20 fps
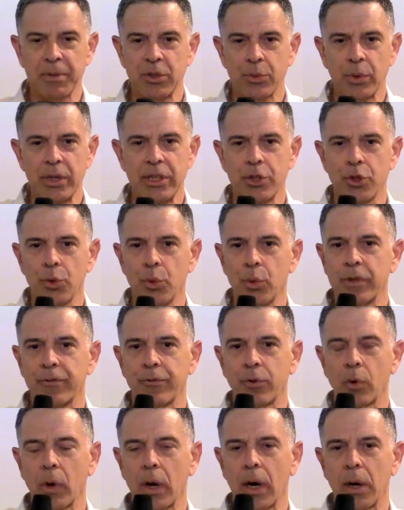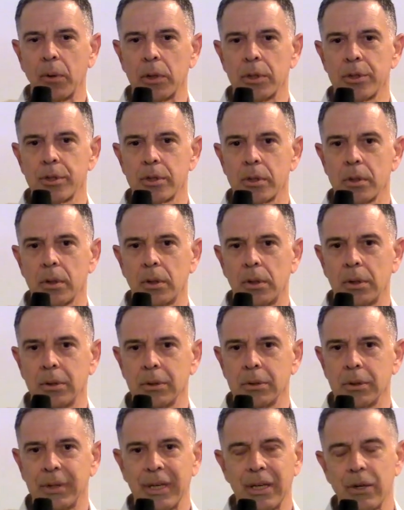Between 2 and 4 hours.
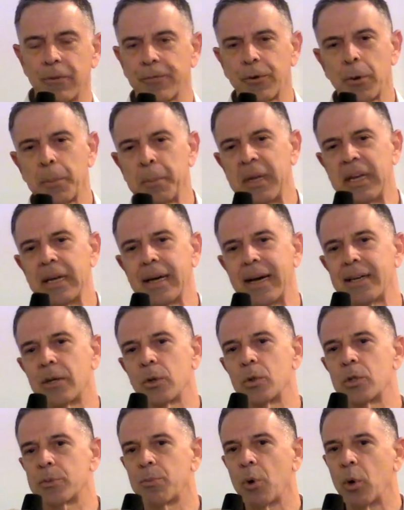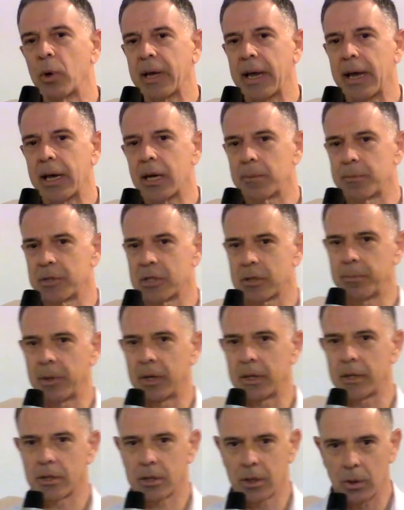You know, for me, I don't smoke cannabis
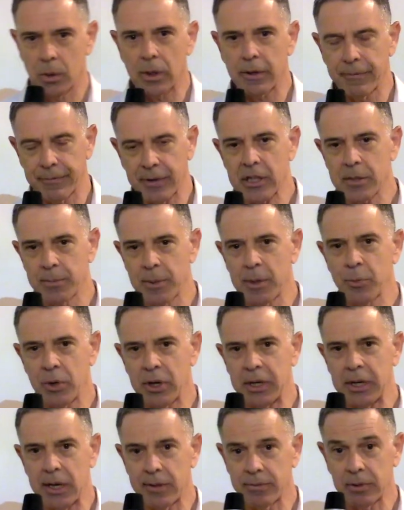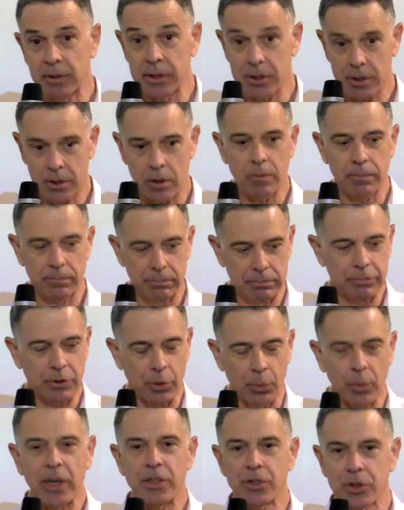much, so it affects me pretty heavily. So the
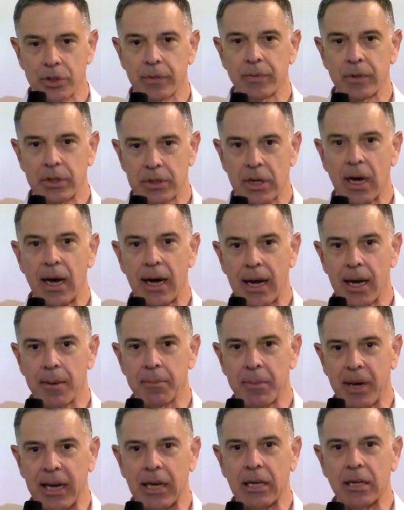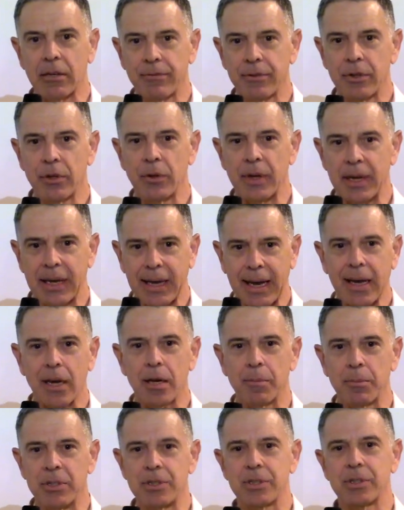rest of the time, I can feel the
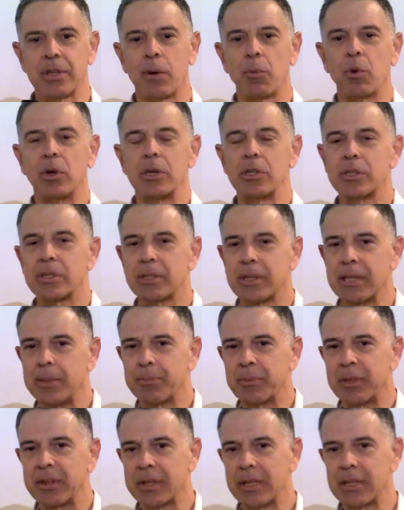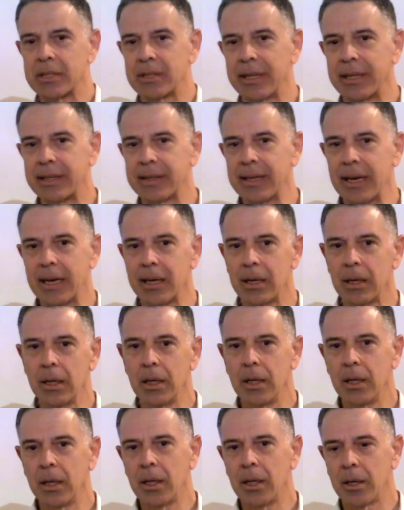cannabis, and I want to sleep and things like that.
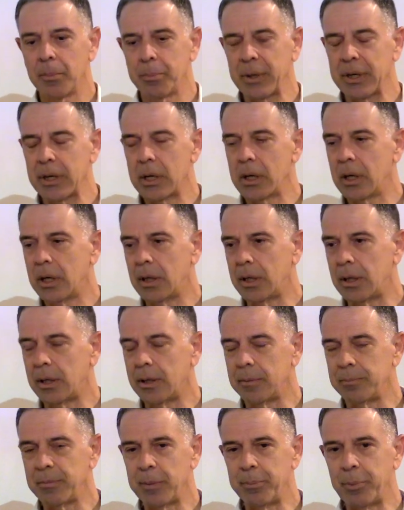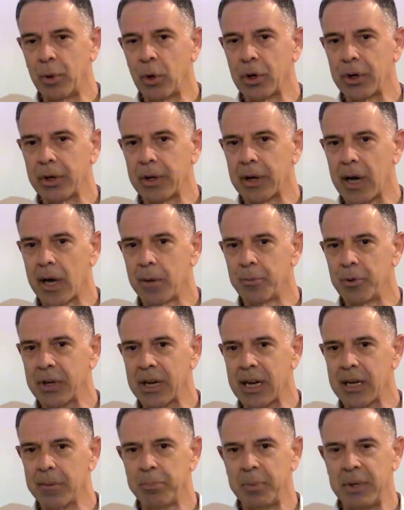But iboga and
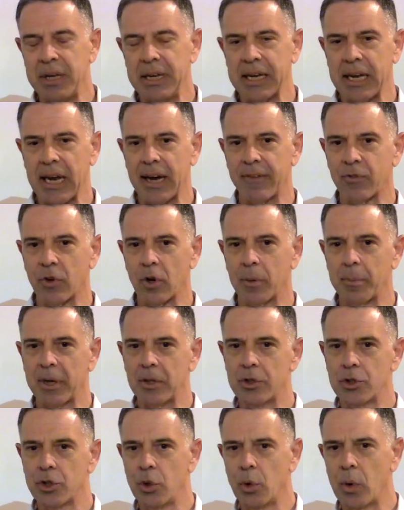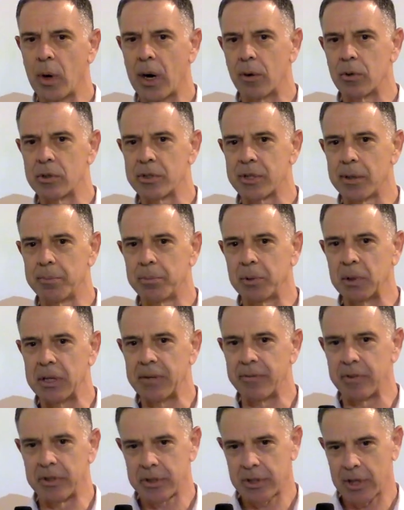Ibogaine peak after about 2 hours, I
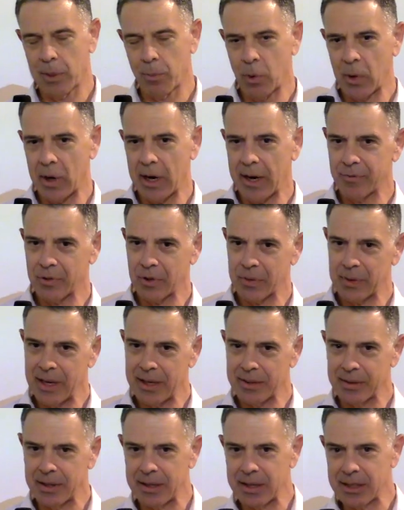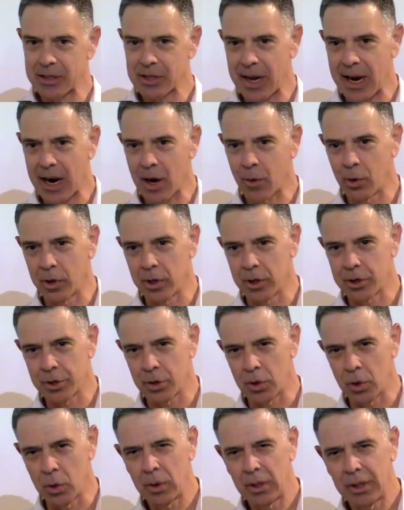believe. And somewhere after that, in the next hour or
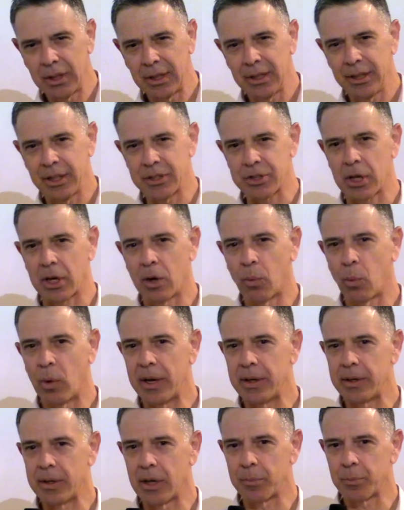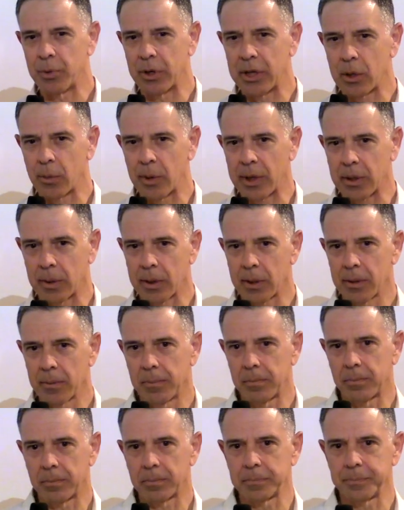two, it's going to wind down pretty quickly.
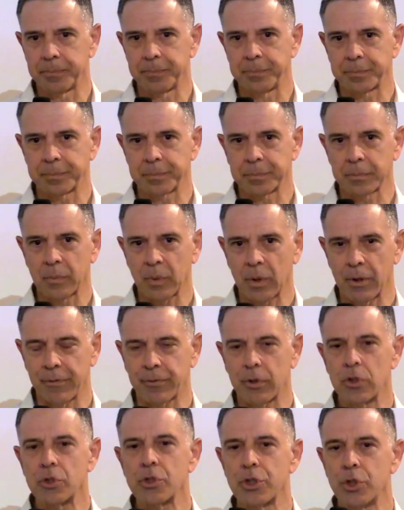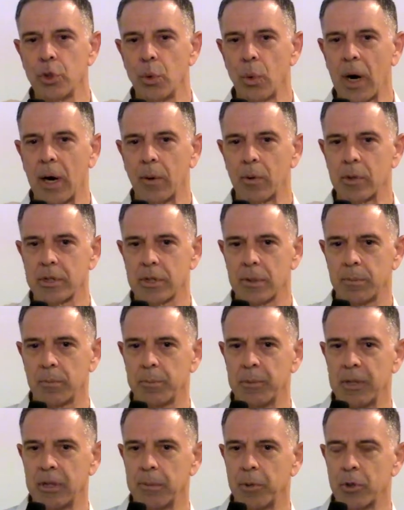The first 2 hours seem to
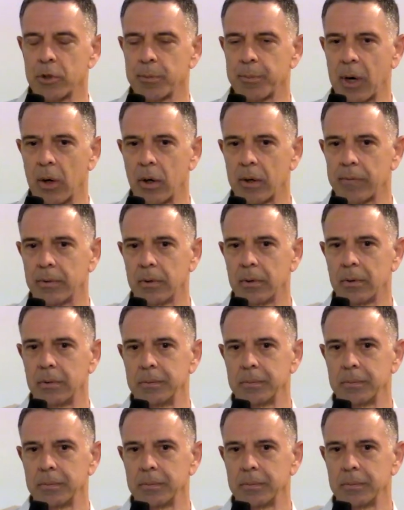be the most powerful.